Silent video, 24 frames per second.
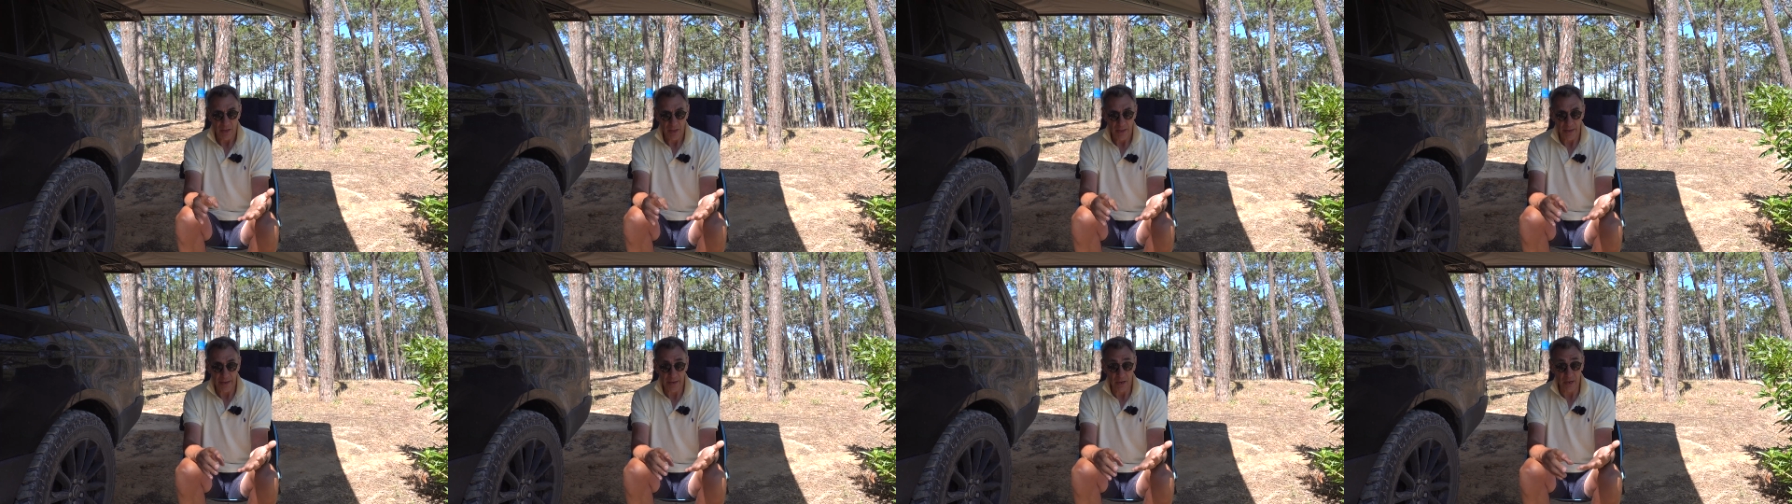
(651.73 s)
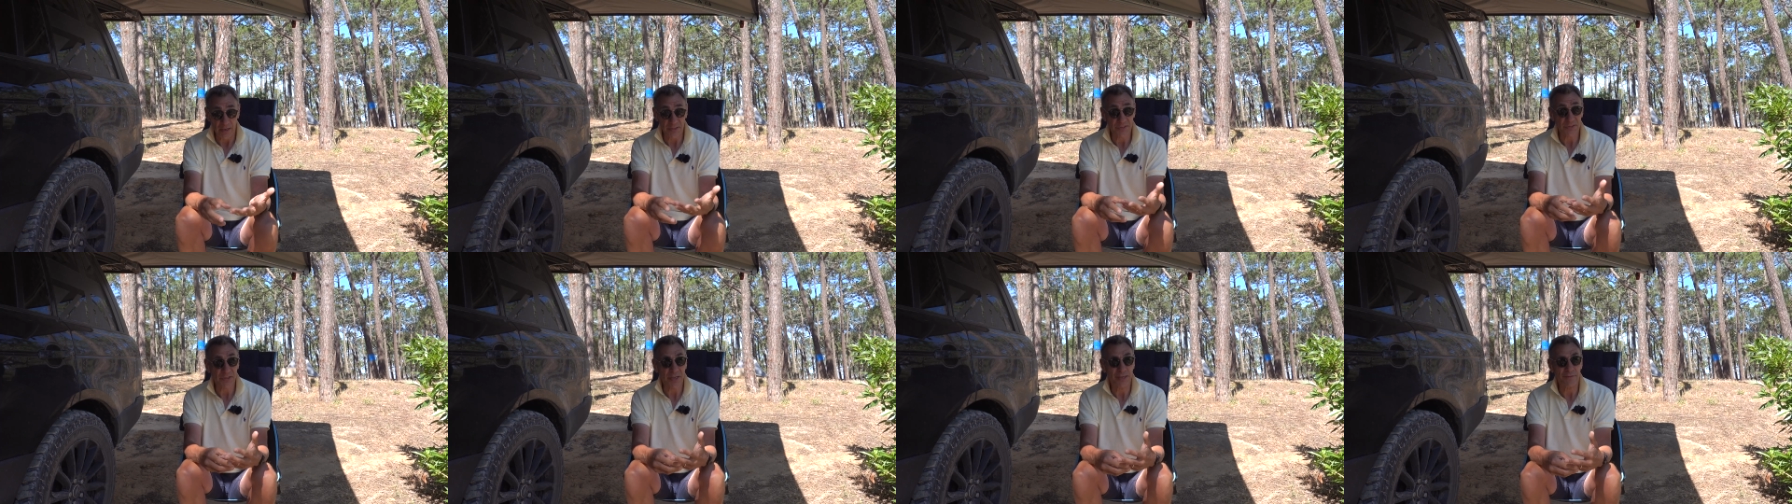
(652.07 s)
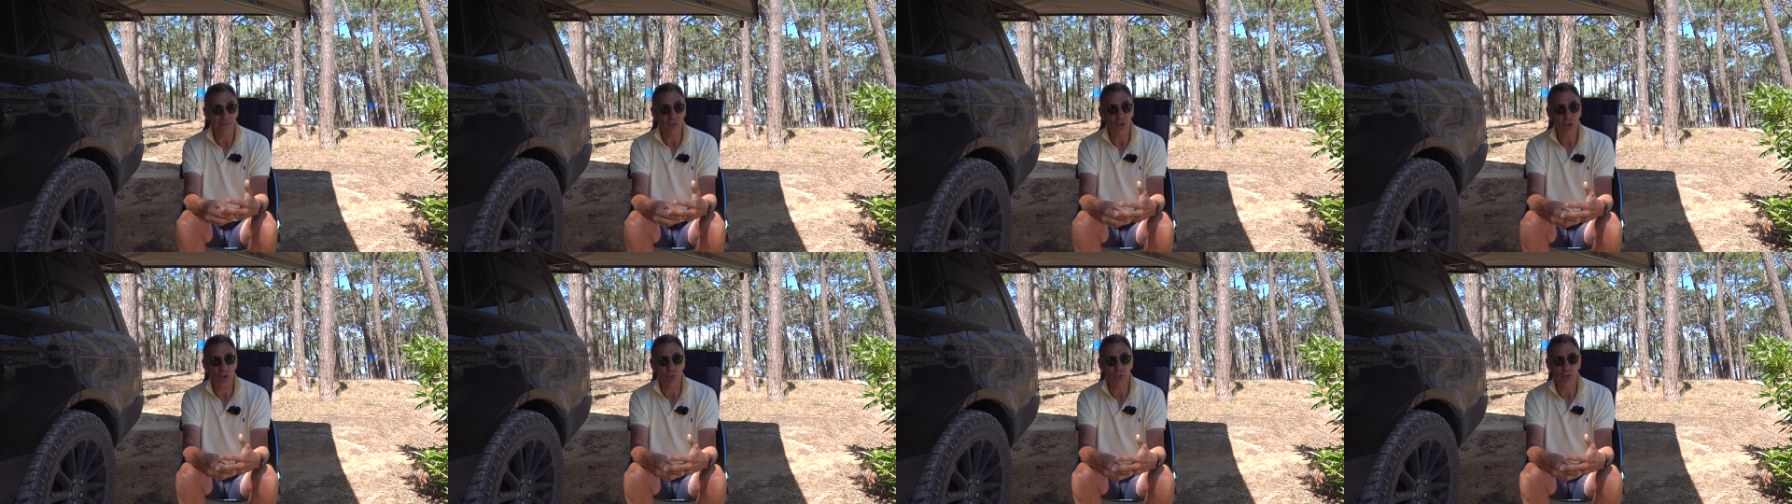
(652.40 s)
And I
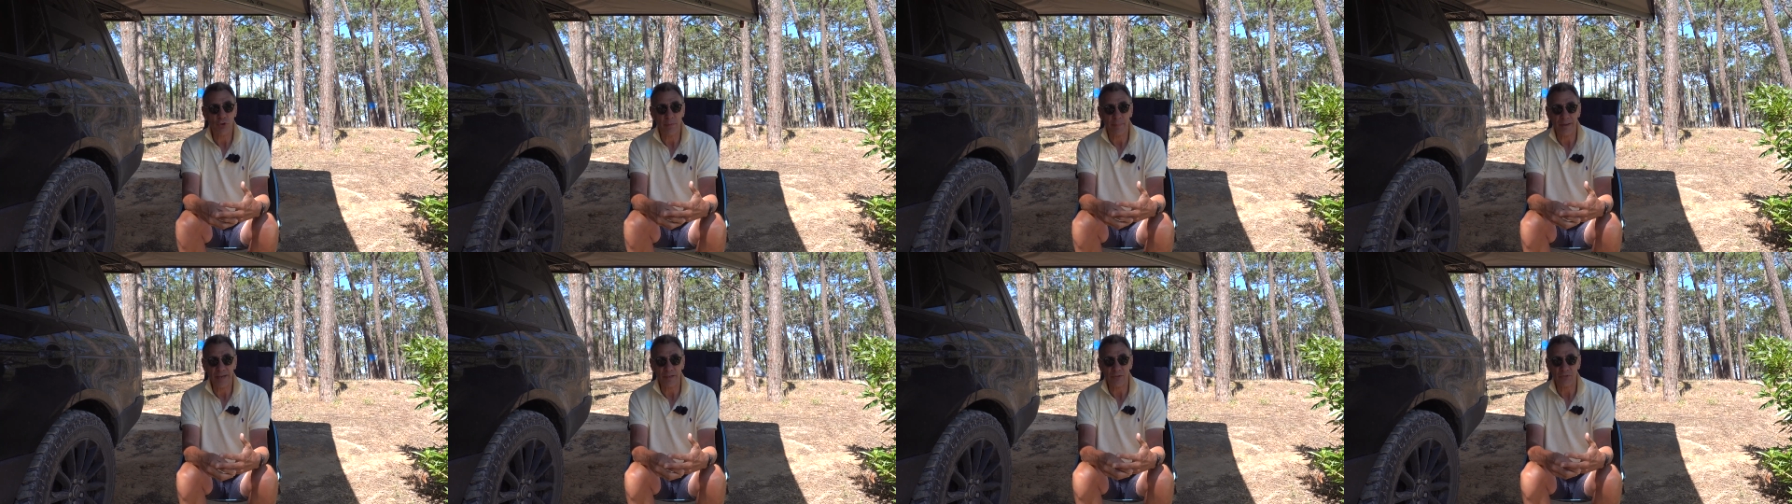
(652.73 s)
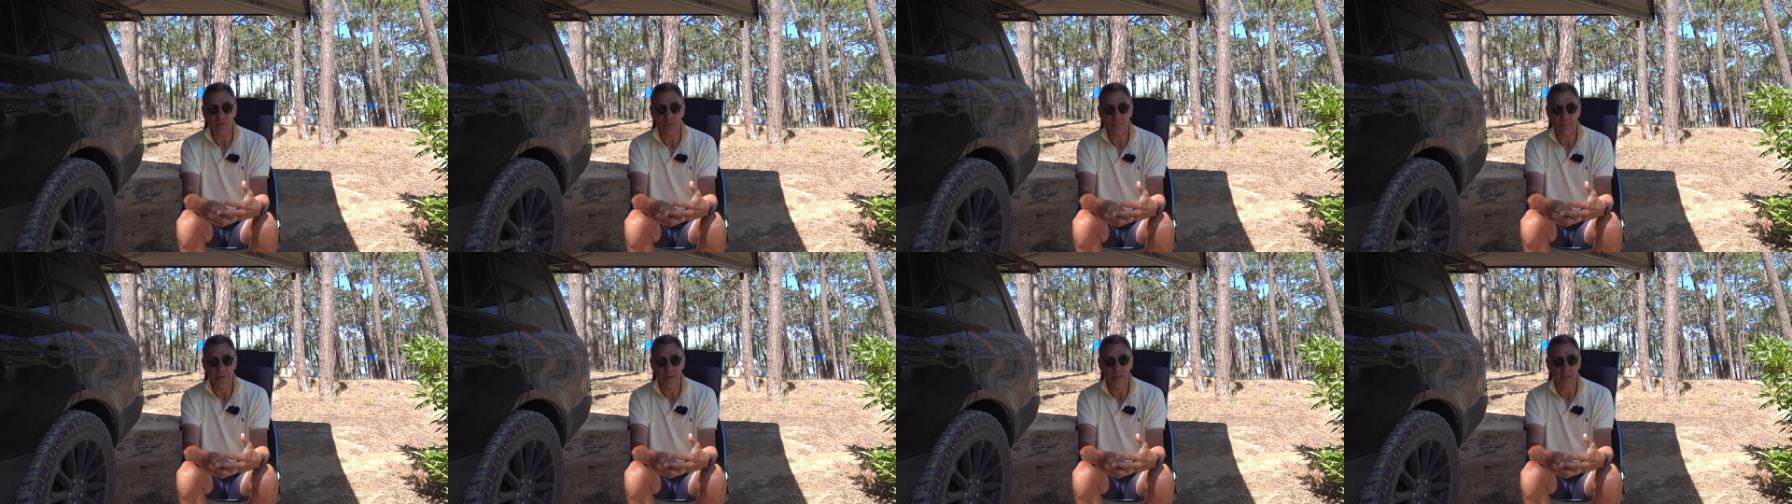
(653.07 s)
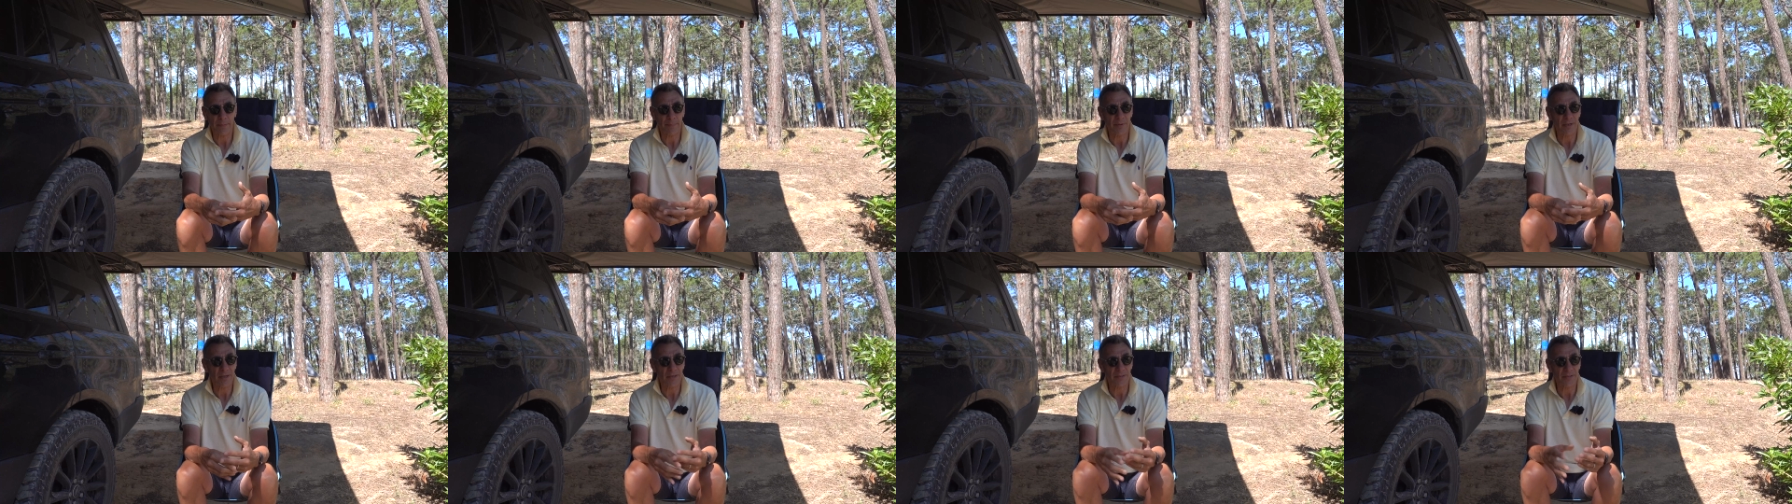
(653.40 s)
saved huge amounts of money
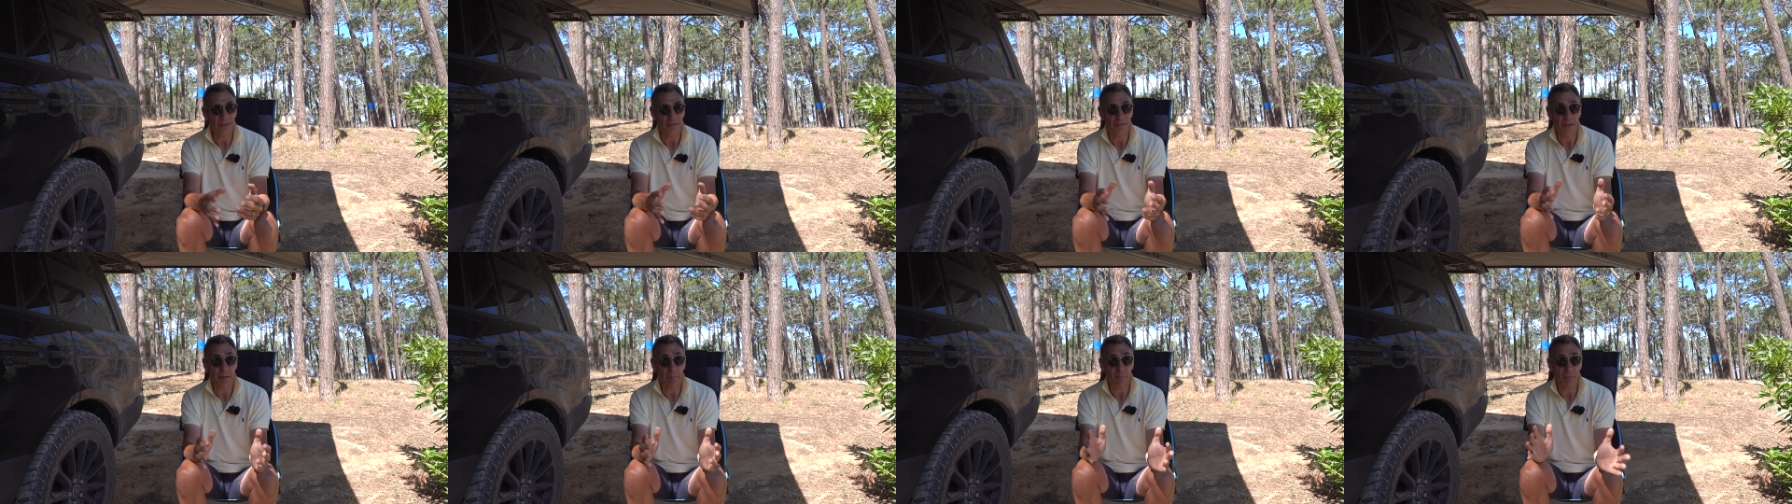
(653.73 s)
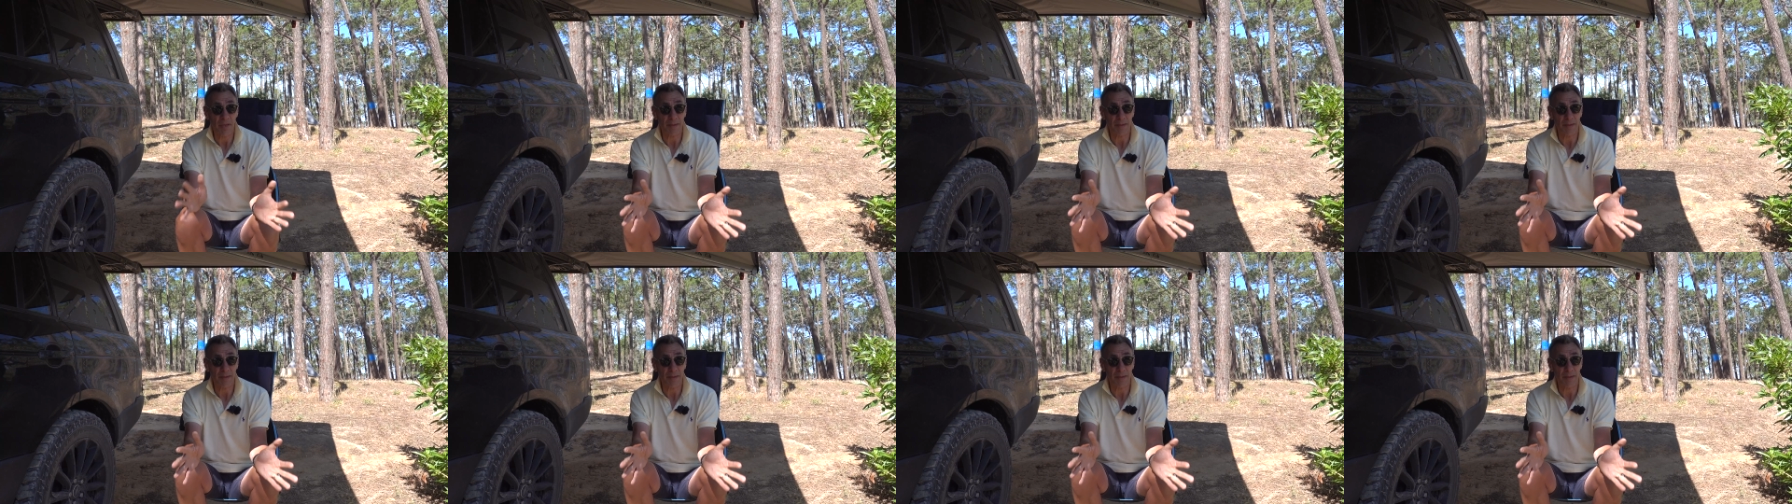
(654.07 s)
because I think